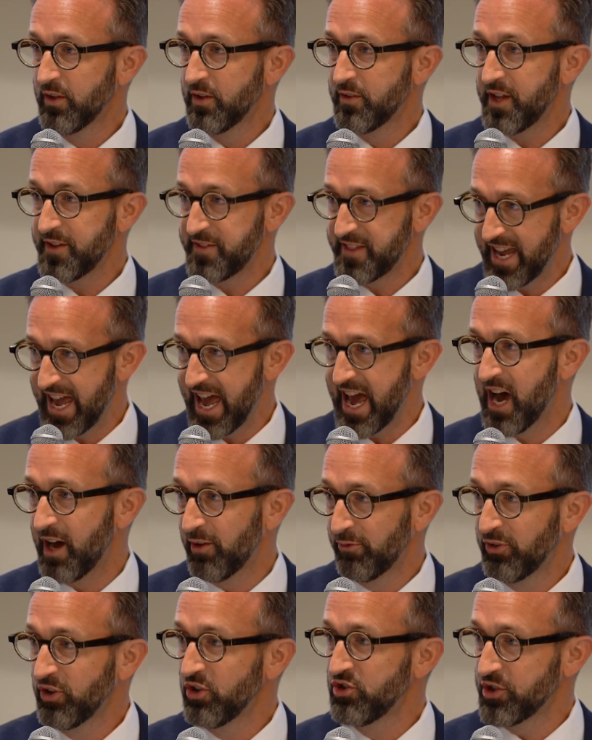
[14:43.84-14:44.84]
that they
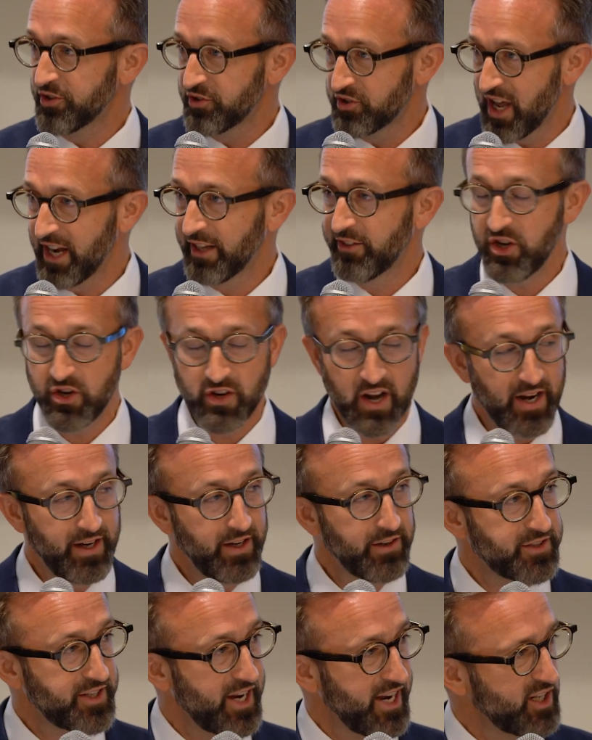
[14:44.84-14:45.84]
have, just like the
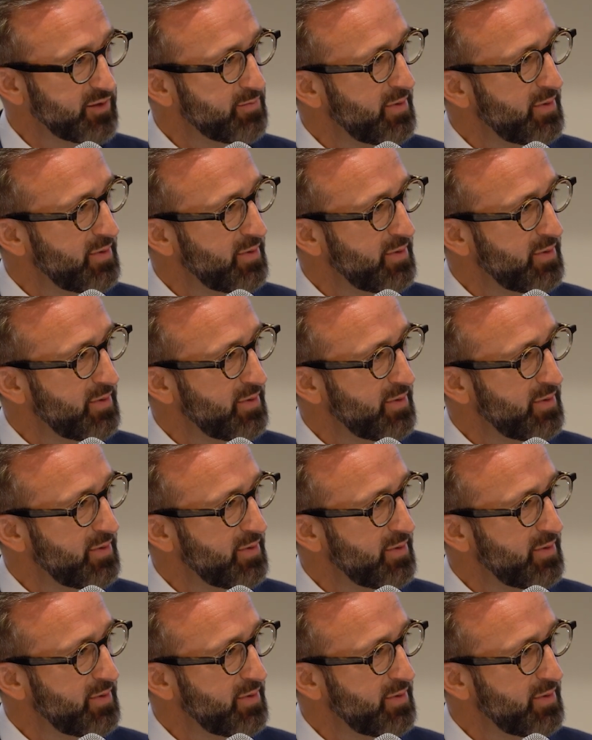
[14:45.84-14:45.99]
United States,